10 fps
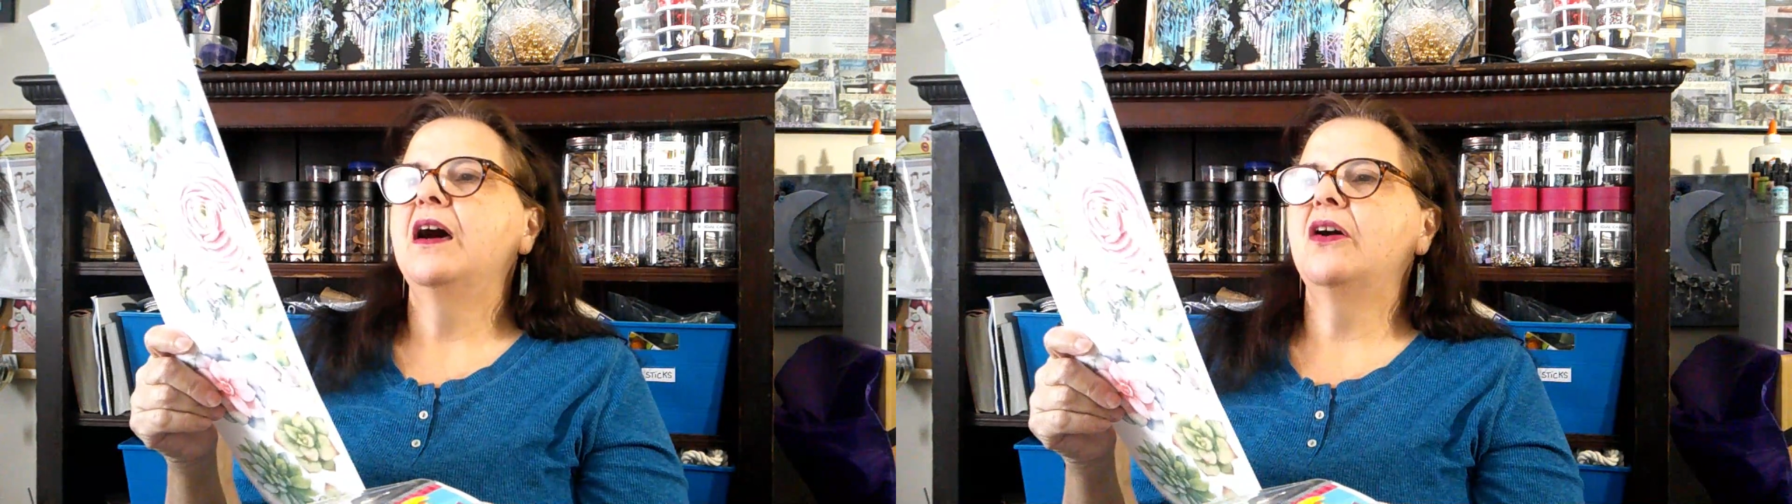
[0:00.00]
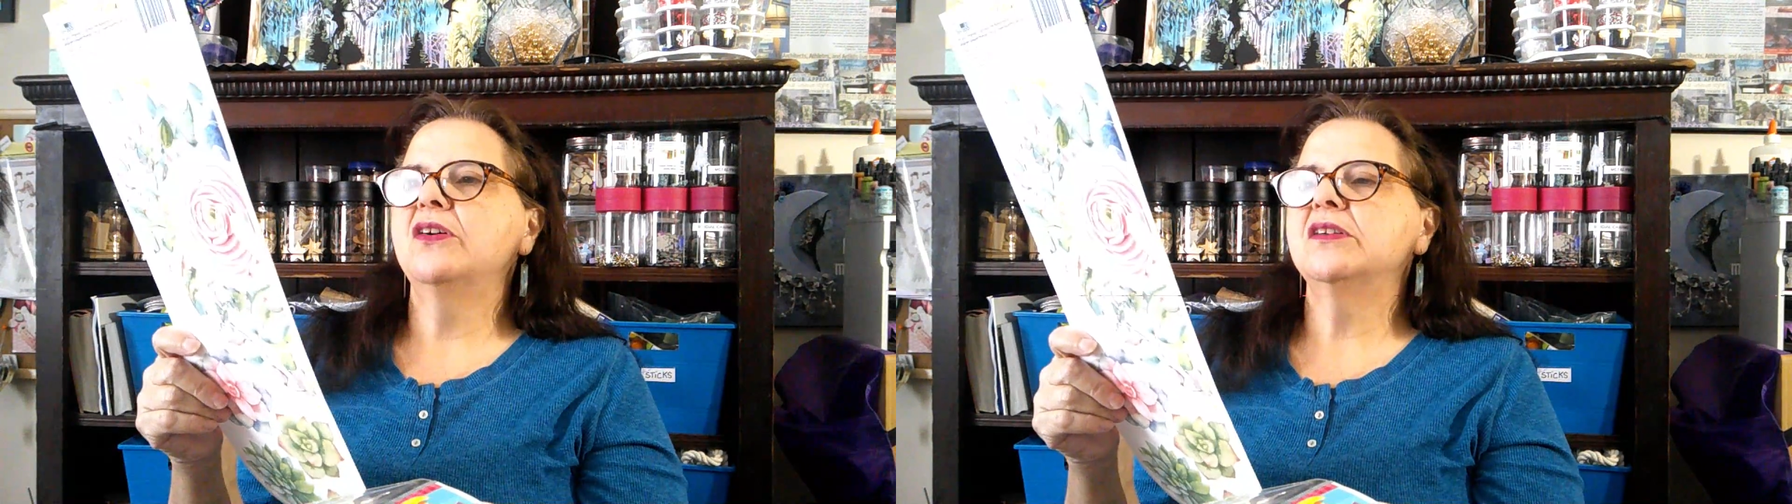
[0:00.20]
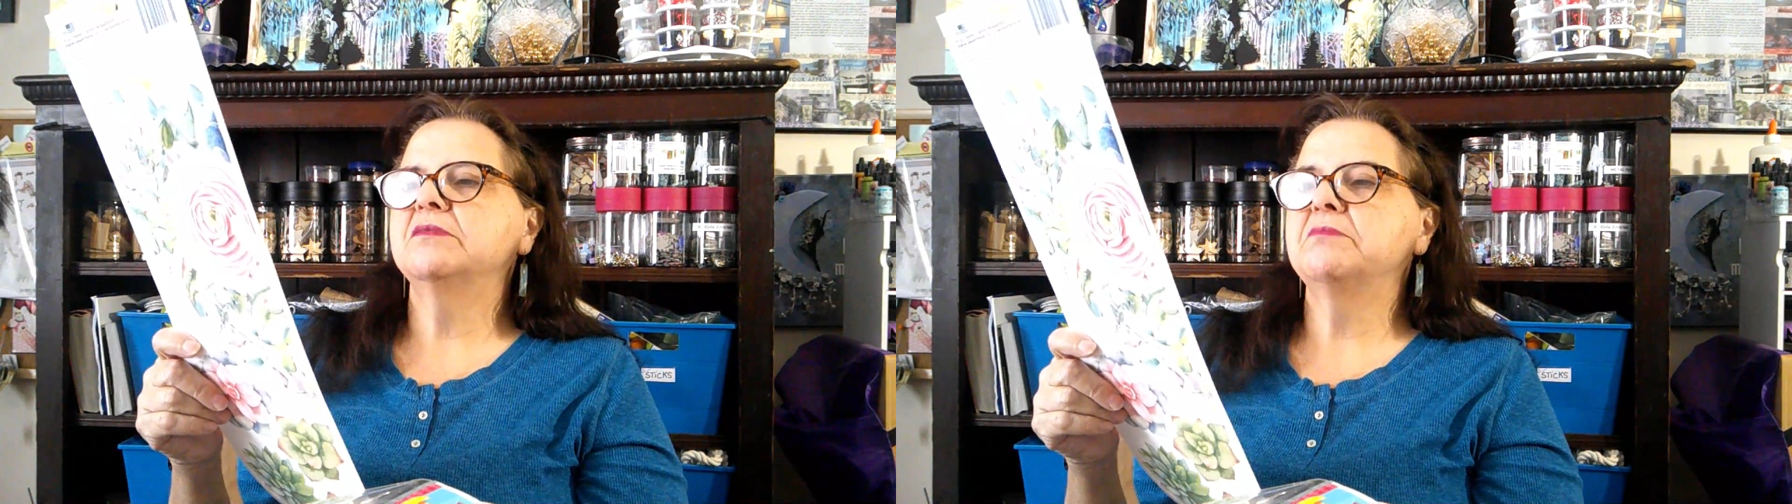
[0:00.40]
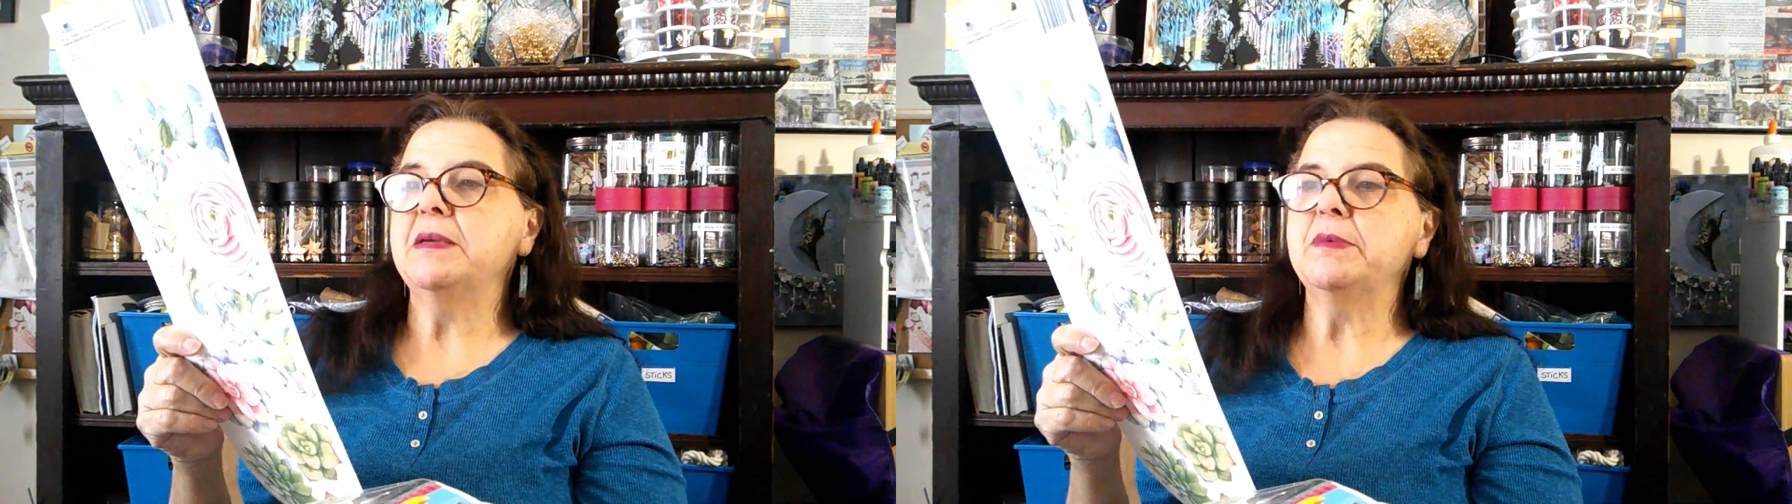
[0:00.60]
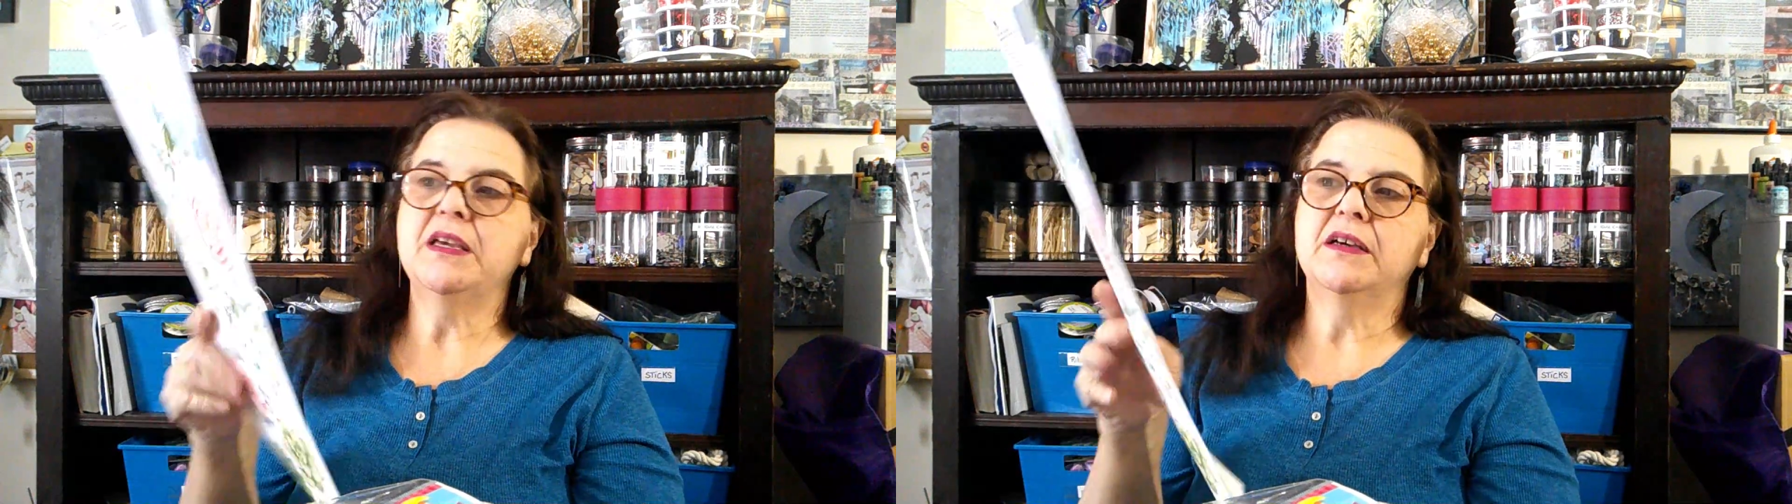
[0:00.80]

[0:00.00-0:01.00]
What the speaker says: or maybe